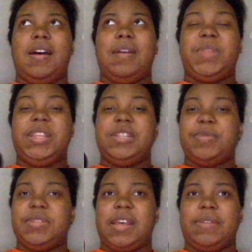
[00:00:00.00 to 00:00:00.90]
police
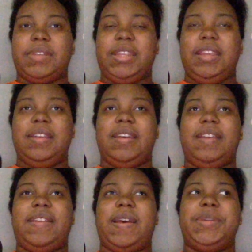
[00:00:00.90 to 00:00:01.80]
brutality
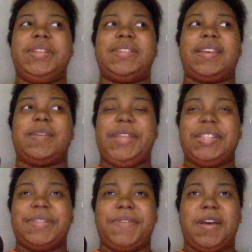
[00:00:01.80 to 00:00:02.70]
and how it is like a
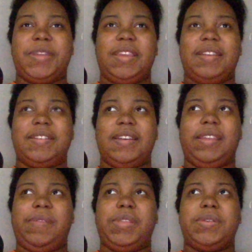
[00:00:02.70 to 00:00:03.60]
piece of propaganda,
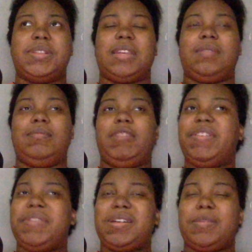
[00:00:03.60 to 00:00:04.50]
even though it's like my
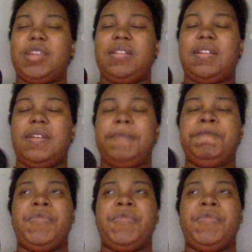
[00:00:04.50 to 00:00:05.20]
favorite propaganda,